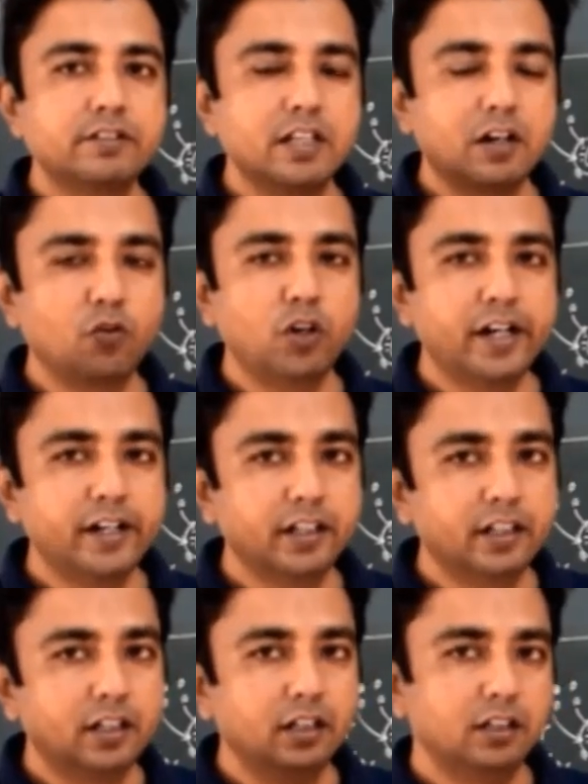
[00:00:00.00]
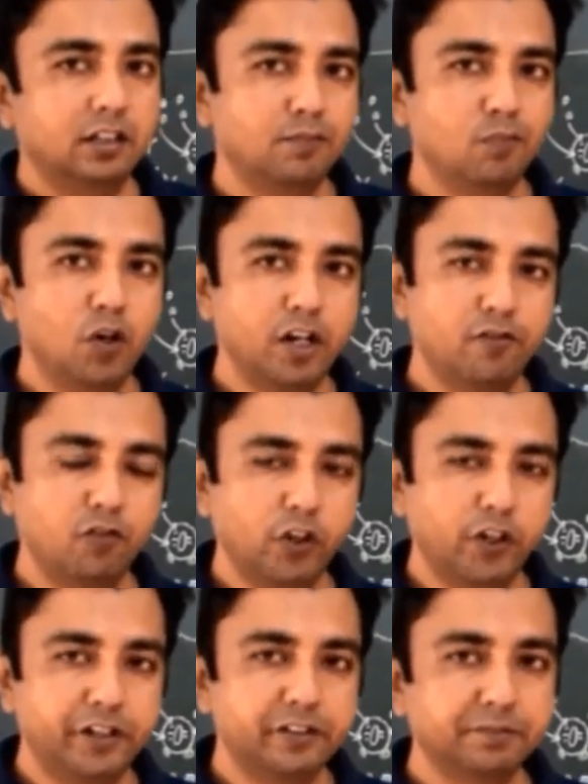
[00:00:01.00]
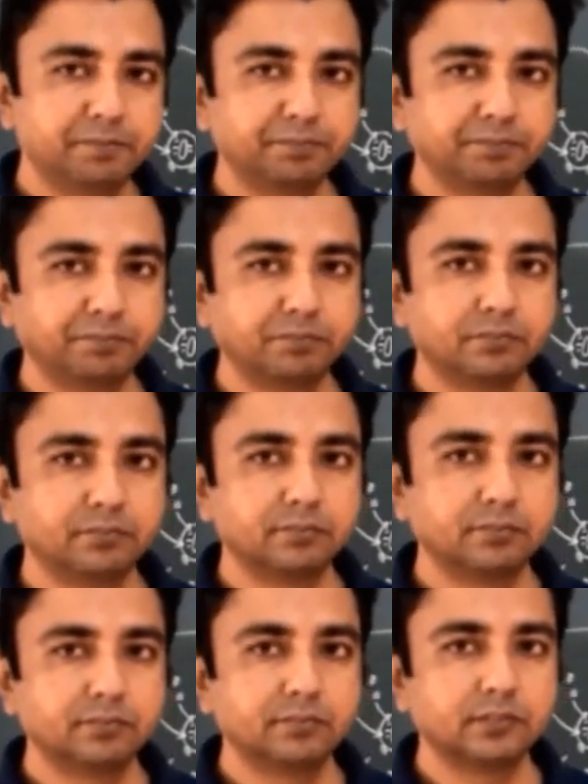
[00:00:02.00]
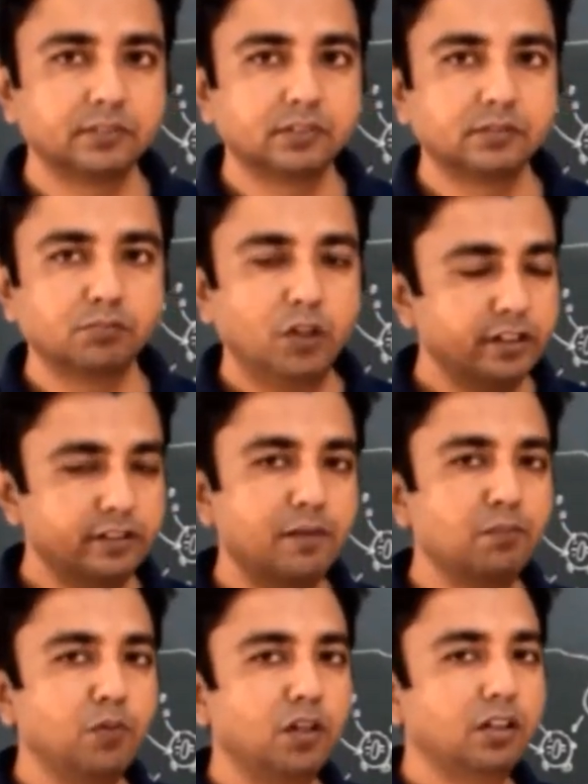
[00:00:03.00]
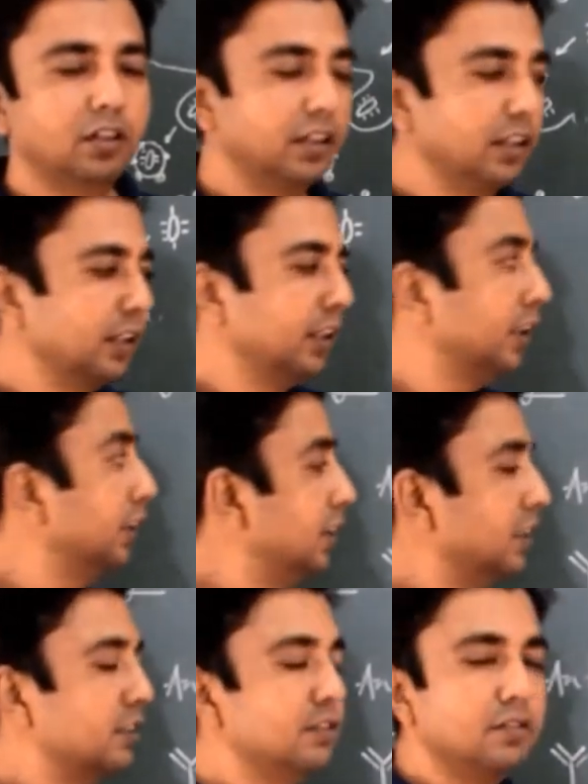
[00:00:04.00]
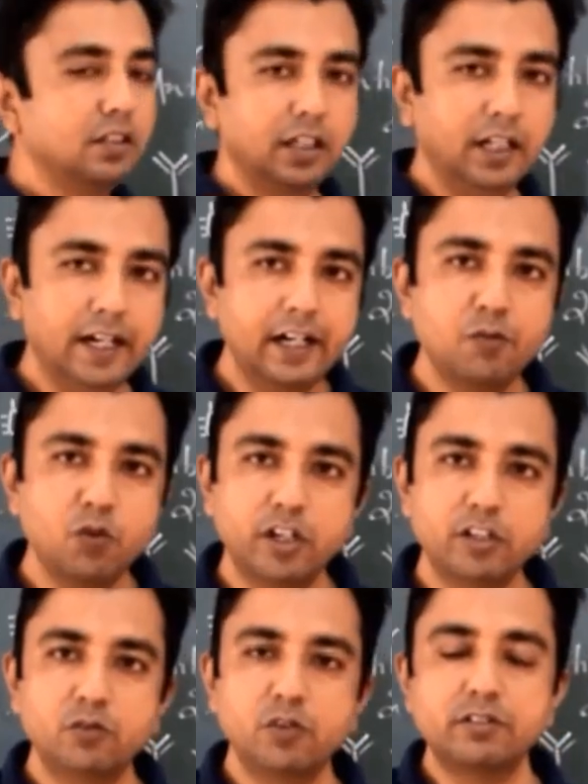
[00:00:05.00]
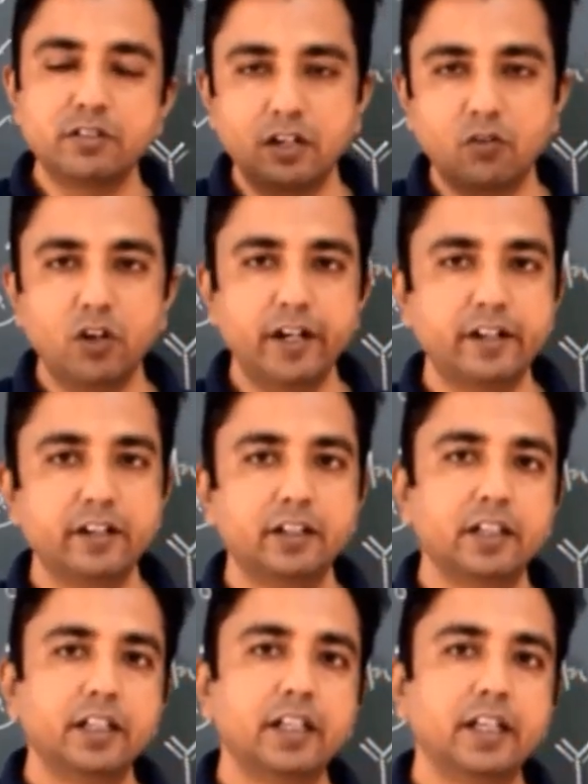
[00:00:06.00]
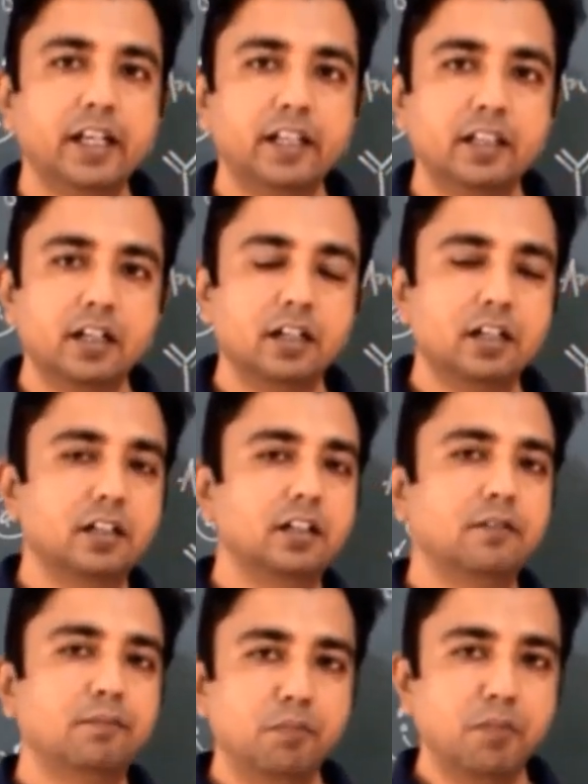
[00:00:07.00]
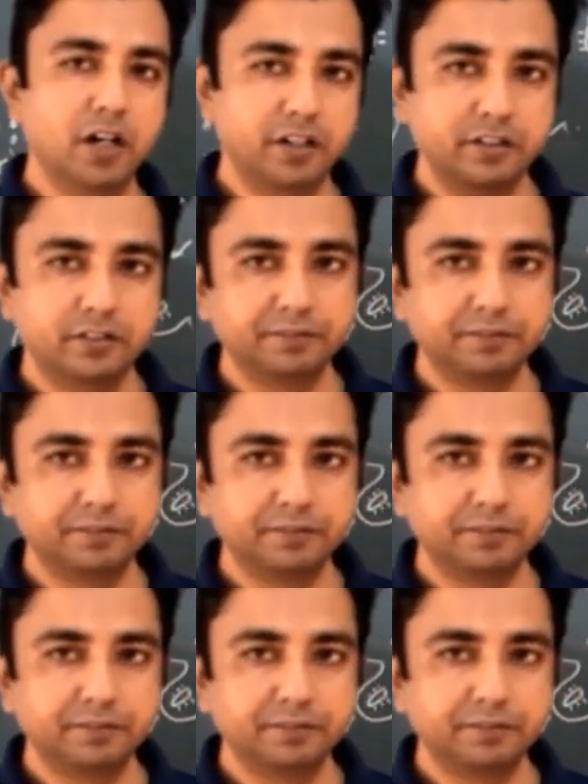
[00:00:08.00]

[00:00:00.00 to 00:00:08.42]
circulate in the body fluid. For example, these antibodies will circulate in the blood.